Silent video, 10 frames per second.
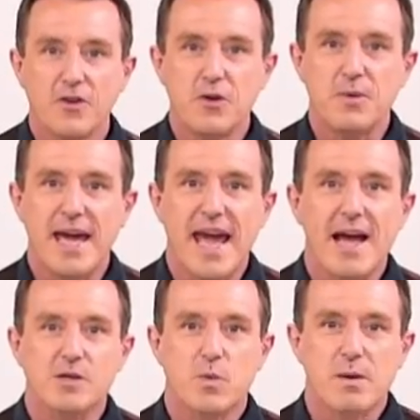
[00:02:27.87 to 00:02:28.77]
the new year
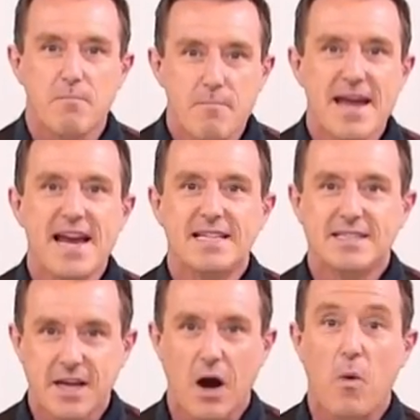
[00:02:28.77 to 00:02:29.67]
as we mean
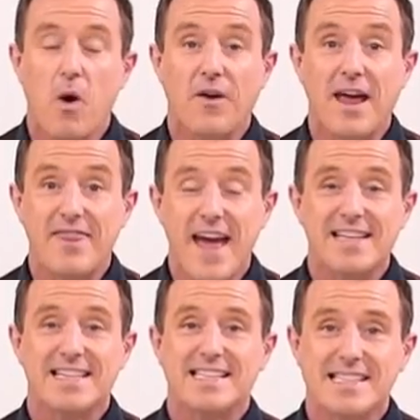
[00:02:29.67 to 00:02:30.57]
to go on, and
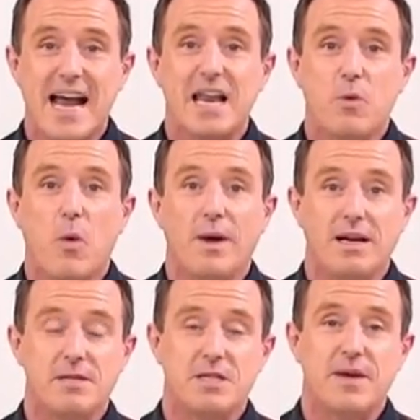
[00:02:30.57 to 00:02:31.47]
that's exactly what we're
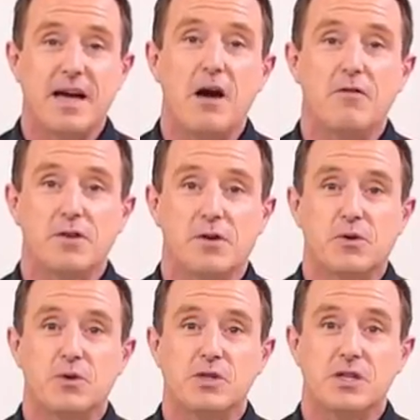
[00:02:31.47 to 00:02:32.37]
going to be doing over the
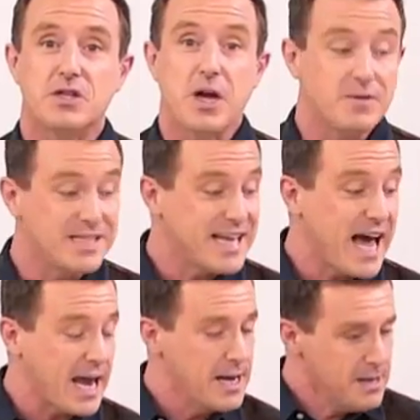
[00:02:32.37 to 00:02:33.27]
course of the show
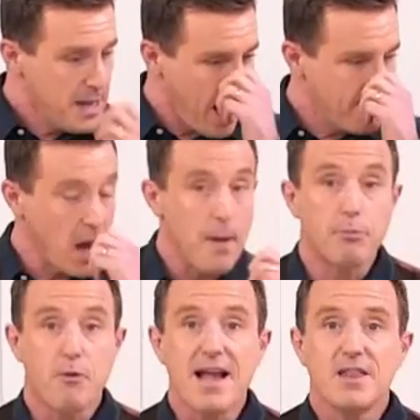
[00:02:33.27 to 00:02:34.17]
today. Um, a
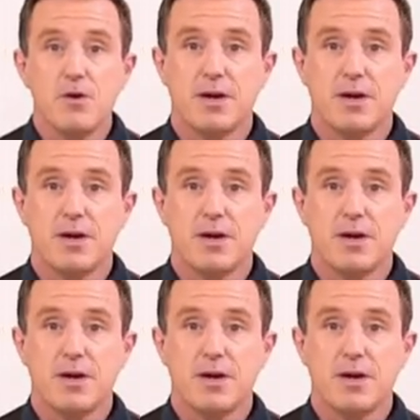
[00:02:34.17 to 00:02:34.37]
brand new